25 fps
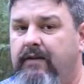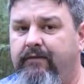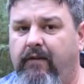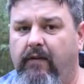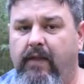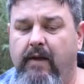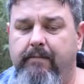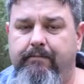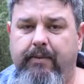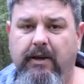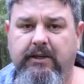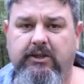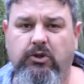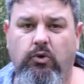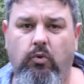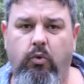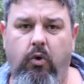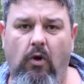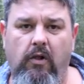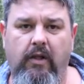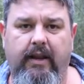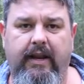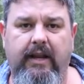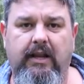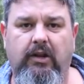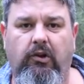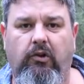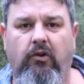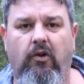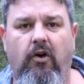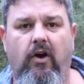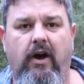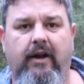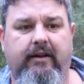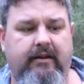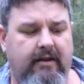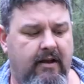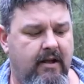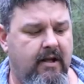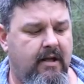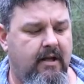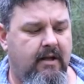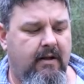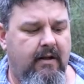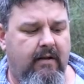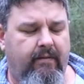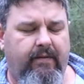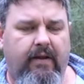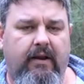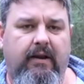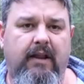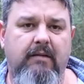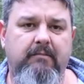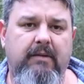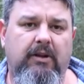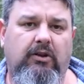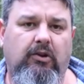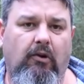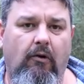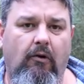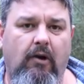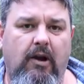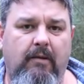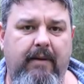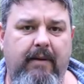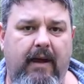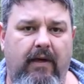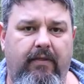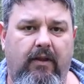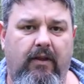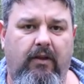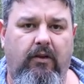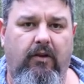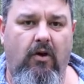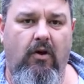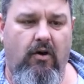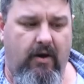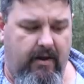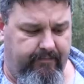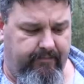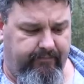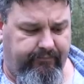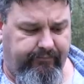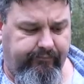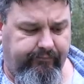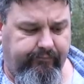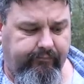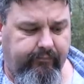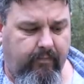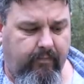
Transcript: for the best quality light. Now let me talk about the light.